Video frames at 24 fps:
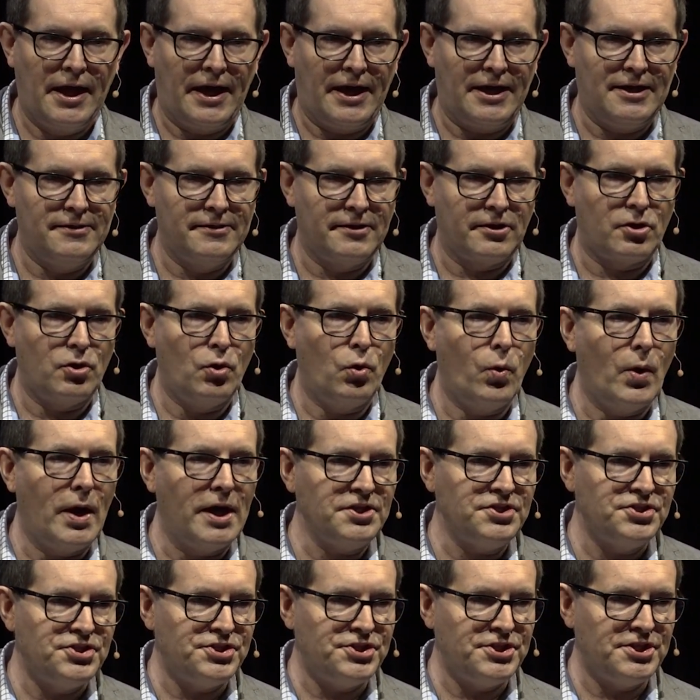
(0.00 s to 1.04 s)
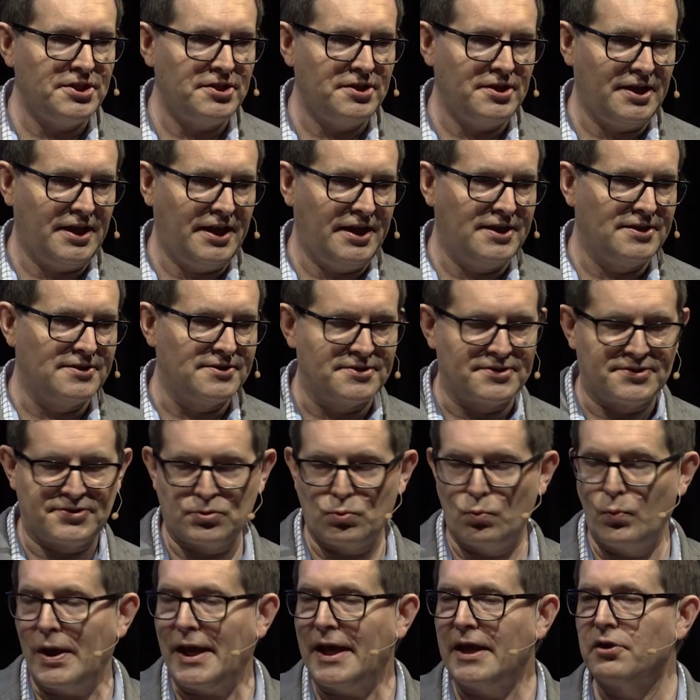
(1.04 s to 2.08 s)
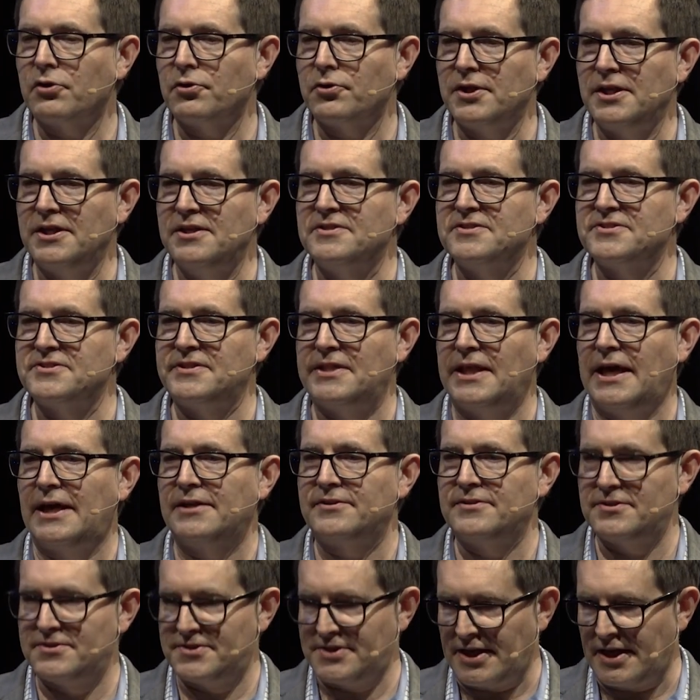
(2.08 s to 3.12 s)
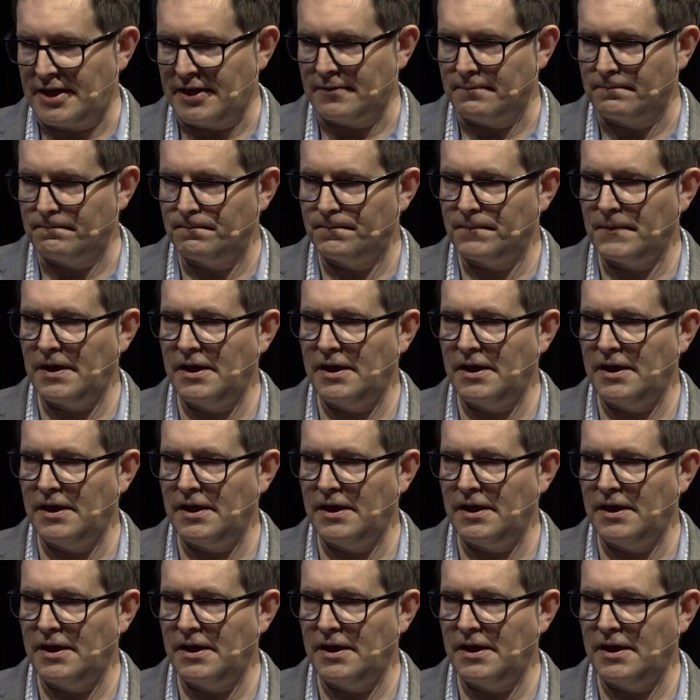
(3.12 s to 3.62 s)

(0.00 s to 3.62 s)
And the question is, where is that design?